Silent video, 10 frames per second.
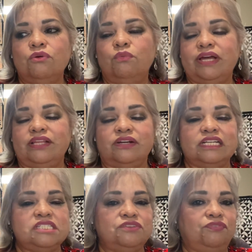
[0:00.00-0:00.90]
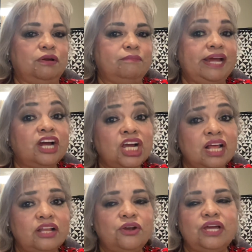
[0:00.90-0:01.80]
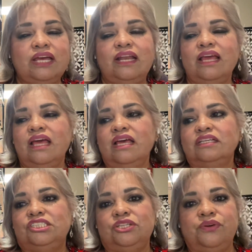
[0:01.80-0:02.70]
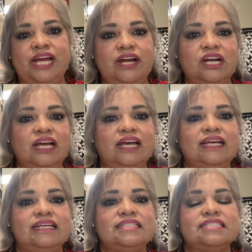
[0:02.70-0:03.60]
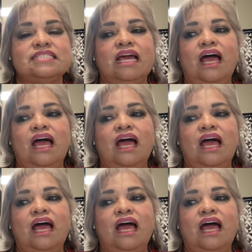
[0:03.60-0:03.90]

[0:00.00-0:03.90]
whether it's from hair coloring to haircuts,